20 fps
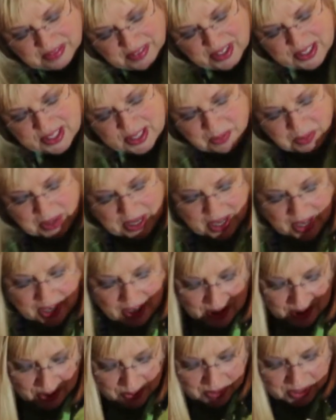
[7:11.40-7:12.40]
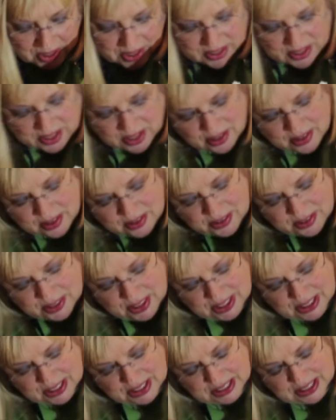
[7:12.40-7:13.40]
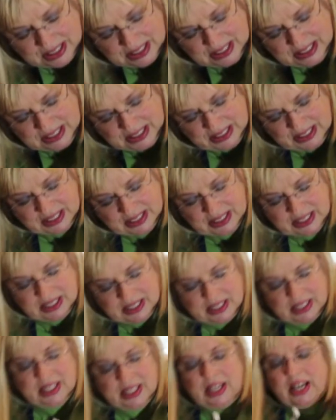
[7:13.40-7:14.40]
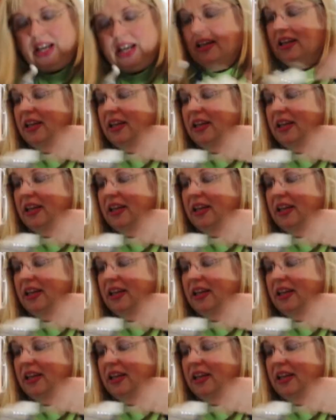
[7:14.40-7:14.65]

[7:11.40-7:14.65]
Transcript: It's a bit hard when it's cold. And